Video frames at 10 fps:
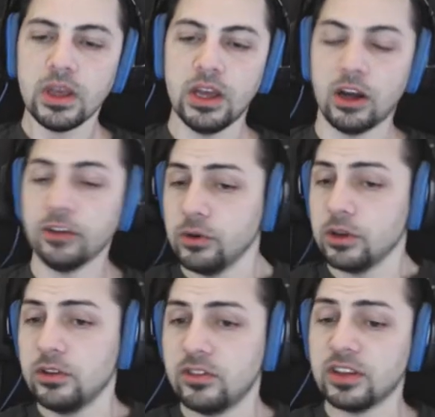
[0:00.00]
It also
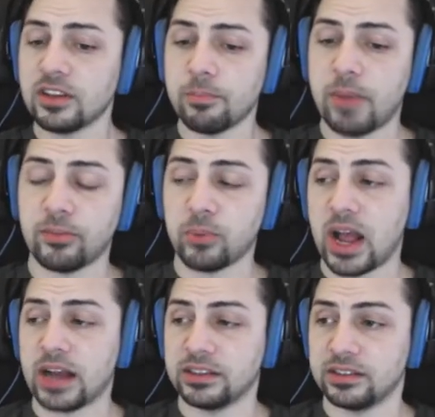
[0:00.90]
includes things like best
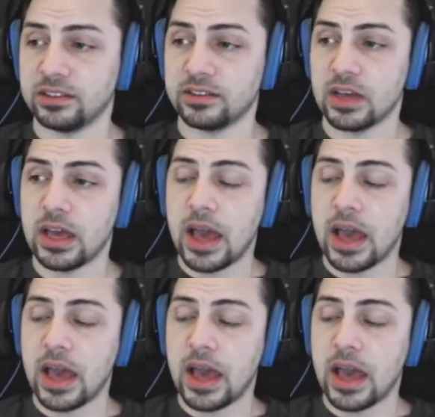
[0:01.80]
practices,